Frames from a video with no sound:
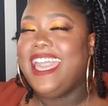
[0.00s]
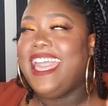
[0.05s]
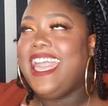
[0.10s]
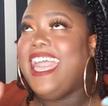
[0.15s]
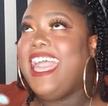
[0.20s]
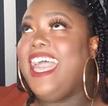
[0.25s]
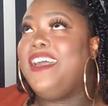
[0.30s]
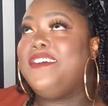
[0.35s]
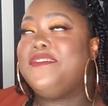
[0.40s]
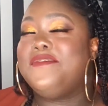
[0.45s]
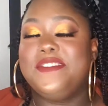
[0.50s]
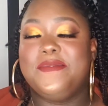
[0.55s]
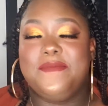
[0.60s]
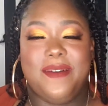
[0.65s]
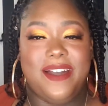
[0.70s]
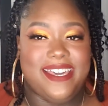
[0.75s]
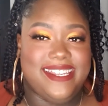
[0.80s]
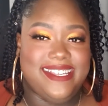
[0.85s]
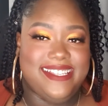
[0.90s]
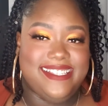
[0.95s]

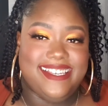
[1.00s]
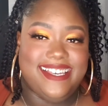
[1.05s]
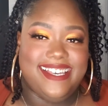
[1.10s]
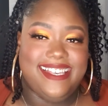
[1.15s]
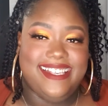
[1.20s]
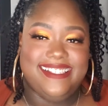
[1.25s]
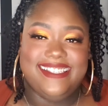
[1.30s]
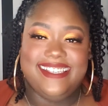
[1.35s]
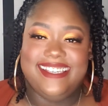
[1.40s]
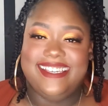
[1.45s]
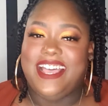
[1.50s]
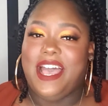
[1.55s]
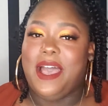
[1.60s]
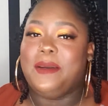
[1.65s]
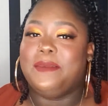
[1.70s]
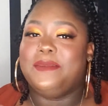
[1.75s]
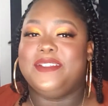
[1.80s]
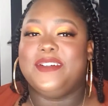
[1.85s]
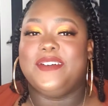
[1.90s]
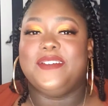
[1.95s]
Everybody does it.
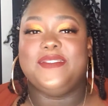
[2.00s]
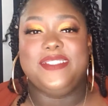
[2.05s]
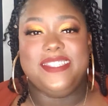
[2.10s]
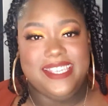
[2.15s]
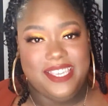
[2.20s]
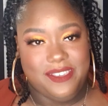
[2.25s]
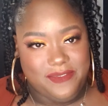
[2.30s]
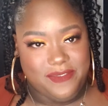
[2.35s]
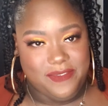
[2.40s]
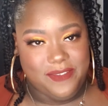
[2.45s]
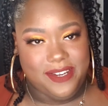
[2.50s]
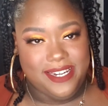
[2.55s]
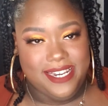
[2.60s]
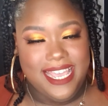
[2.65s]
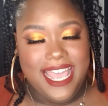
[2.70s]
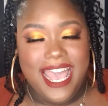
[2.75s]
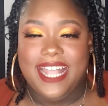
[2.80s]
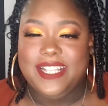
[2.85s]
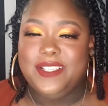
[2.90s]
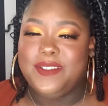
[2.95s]
I'm no different.
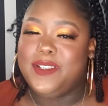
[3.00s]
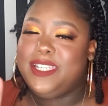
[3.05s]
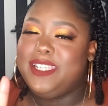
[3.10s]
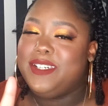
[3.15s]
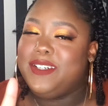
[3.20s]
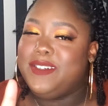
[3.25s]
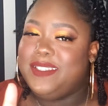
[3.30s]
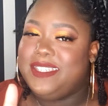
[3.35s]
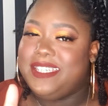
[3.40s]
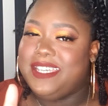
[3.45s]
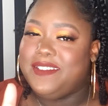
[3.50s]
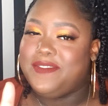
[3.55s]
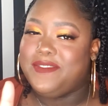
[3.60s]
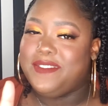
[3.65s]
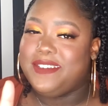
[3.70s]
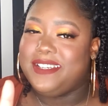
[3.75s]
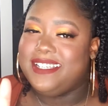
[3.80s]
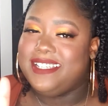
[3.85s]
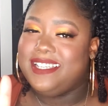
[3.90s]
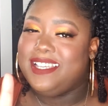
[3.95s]
I do a little
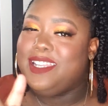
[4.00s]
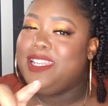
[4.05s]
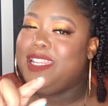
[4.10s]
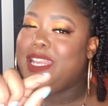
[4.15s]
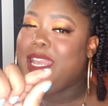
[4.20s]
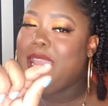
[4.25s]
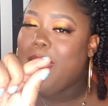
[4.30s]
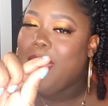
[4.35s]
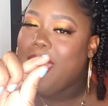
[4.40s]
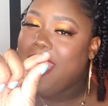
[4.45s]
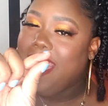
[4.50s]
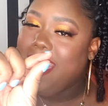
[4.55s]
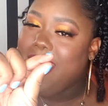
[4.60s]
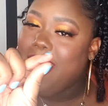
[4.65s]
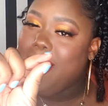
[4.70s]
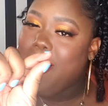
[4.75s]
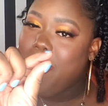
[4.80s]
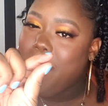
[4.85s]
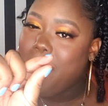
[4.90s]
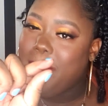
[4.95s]
different, a
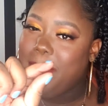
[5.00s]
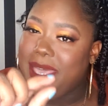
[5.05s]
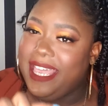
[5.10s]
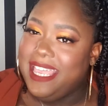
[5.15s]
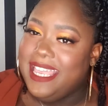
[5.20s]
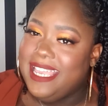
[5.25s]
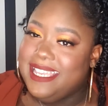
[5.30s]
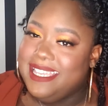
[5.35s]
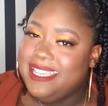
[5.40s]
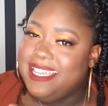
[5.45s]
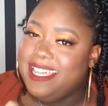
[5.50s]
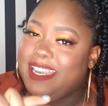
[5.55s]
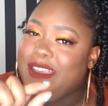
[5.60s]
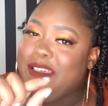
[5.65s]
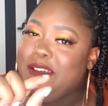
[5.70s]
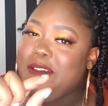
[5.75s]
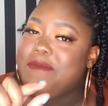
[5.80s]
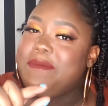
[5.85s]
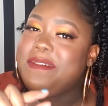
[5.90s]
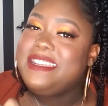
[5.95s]
little bit
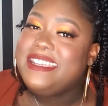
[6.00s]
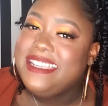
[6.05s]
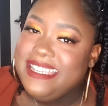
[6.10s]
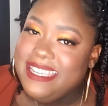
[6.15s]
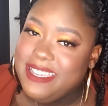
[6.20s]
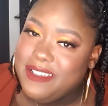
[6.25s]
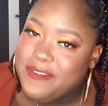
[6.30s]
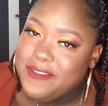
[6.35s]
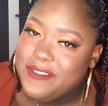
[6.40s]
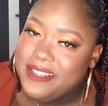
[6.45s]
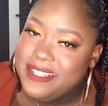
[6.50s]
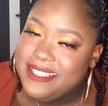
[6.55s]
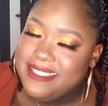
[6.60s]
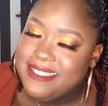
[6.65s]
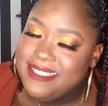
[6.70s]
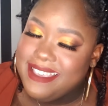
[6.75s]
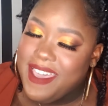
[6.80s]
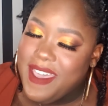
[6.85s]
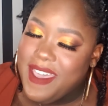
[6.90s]
of difference.